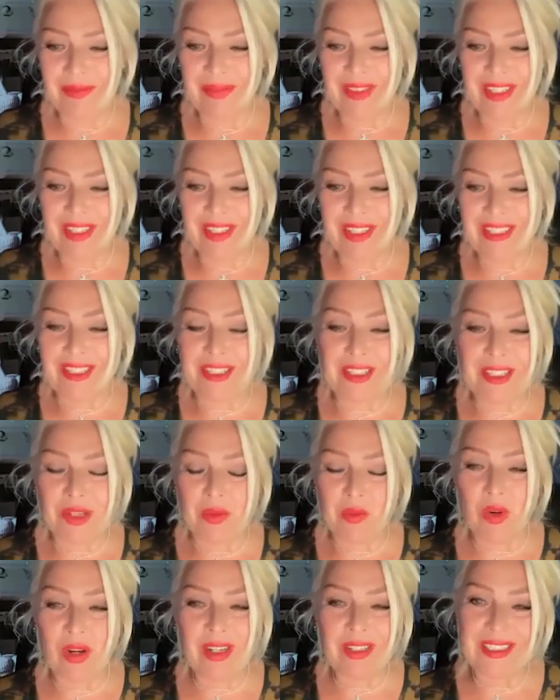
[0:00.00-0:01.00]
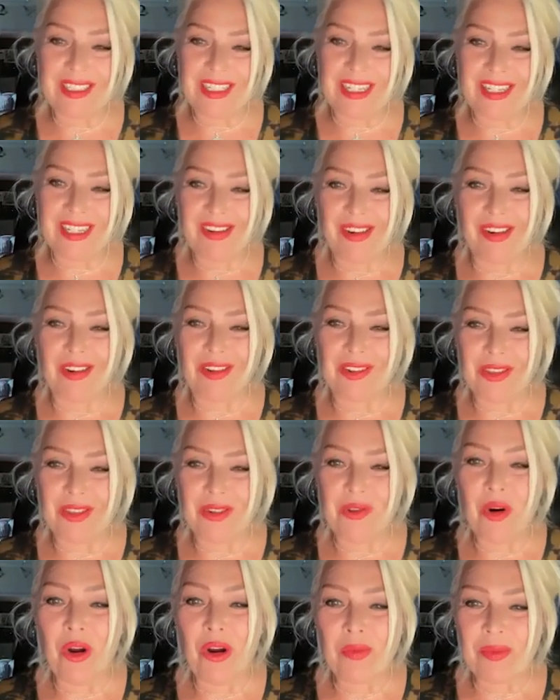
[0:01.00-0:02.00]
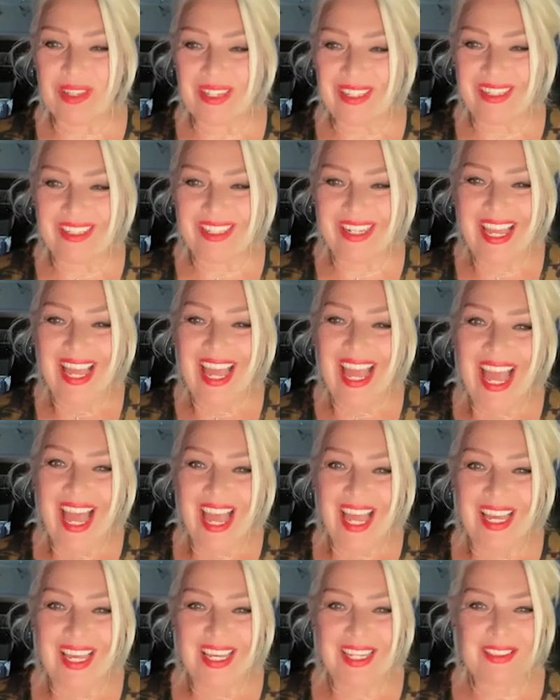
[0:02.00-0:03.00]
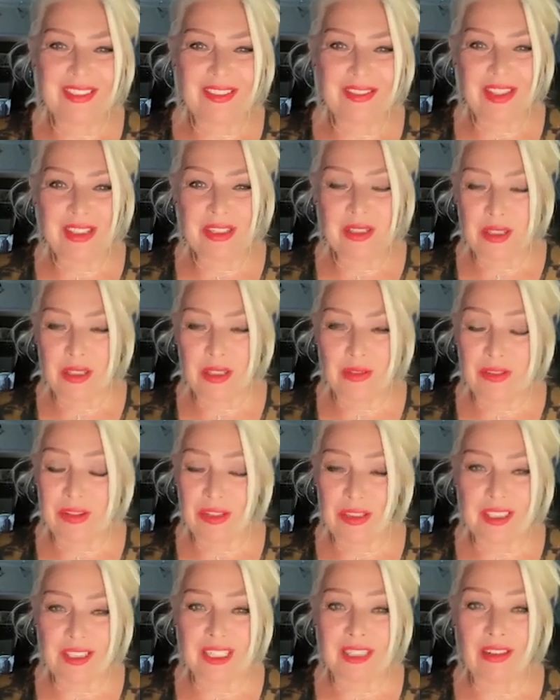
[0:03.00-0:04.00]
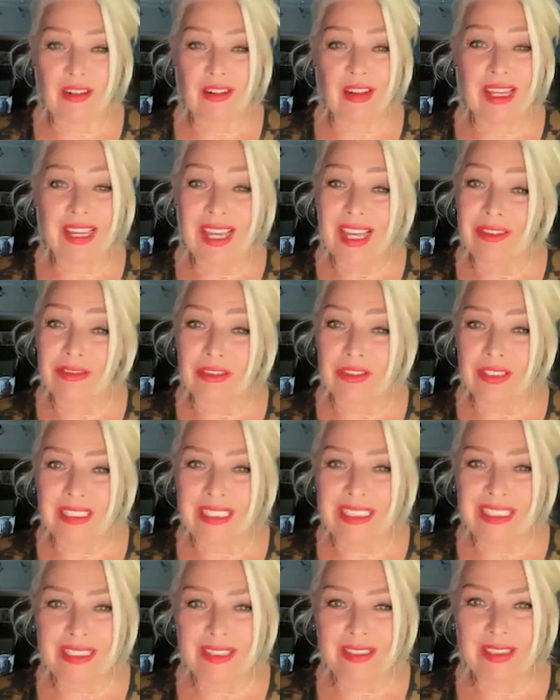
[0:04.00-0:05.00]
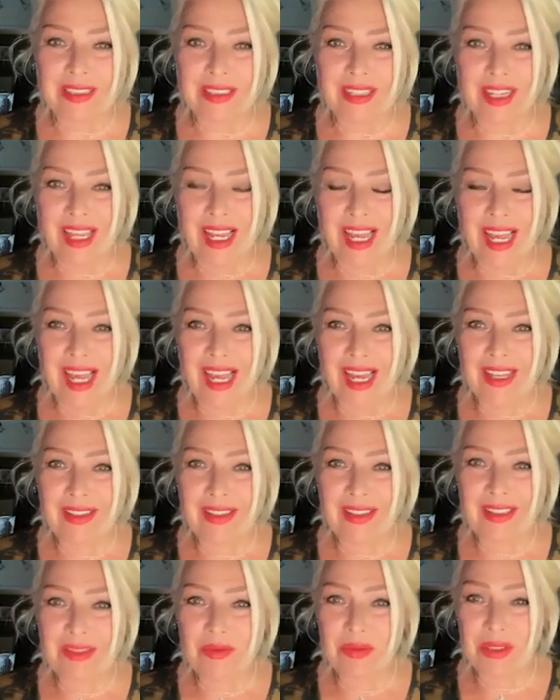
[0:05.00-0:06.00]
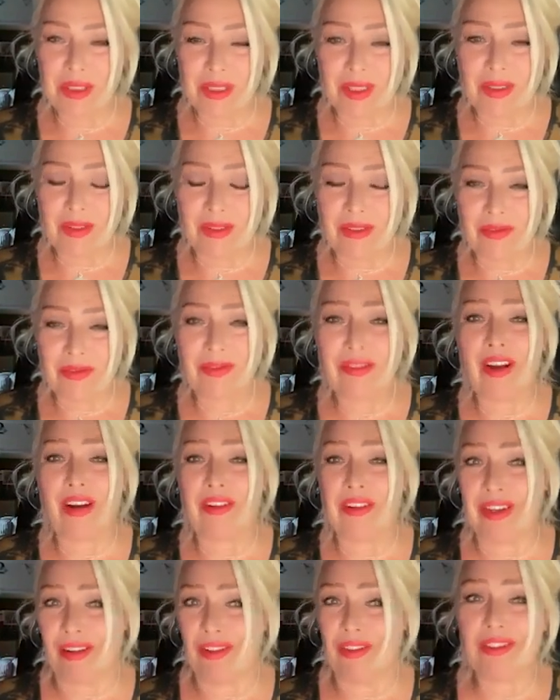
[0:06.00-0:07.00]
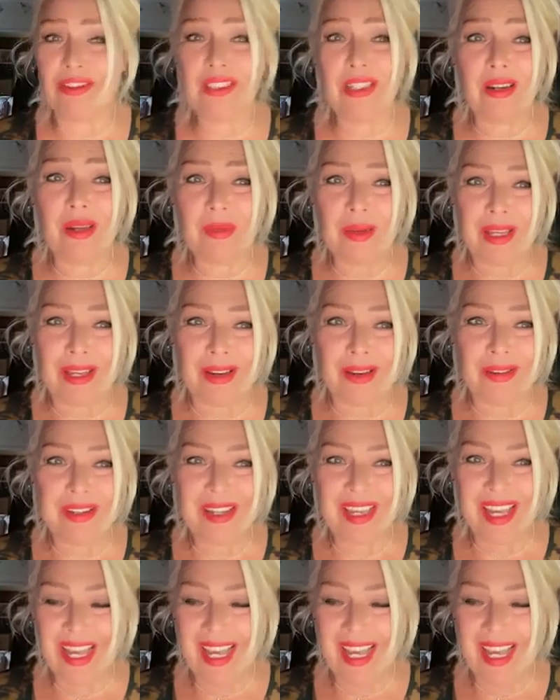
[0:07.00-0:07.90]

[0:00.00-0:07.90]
This is Kim Wilde here on the Rockpit, and this is the first single I ever released, and it was a very long time ago.